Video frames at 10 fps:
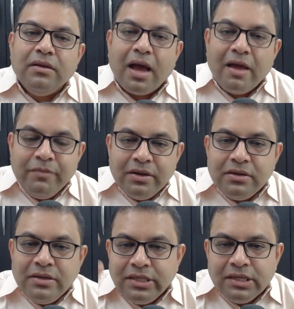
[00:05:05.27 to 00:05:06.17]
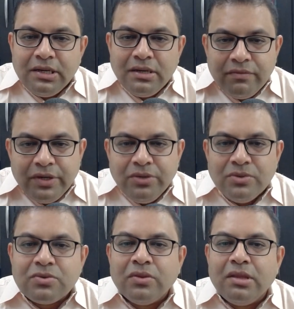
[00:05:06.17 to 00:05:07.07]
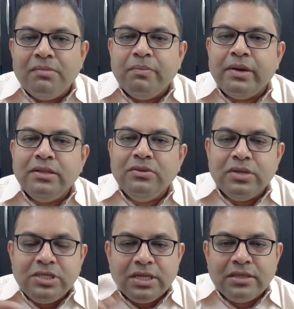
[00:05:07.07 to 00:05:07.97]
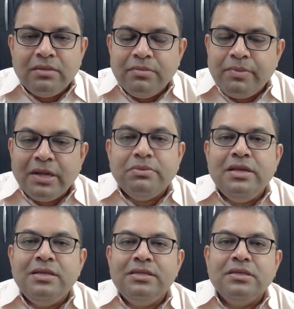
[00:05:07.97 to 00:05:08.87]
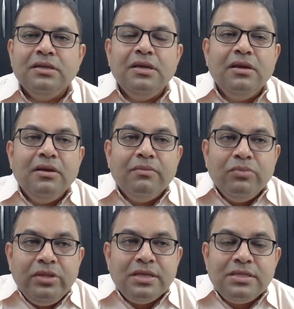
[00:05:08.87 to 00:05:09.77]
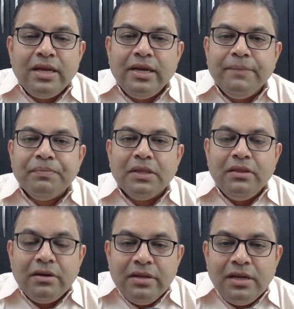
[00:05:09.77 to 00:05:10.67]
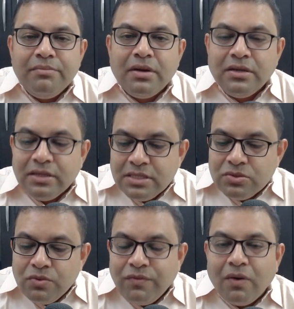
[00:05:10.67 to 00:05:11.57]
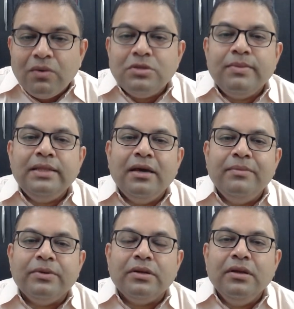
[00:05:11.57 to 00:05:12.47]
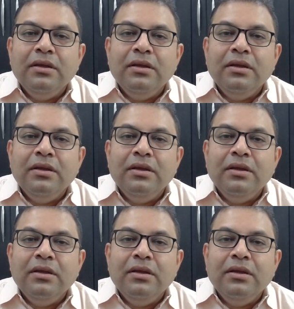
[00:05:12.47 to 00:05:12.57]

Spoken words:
I have made a detailed videos on Dhammapad. You can check the Dhammapad playlist. Buddha said, the real monk is who follows my dharma.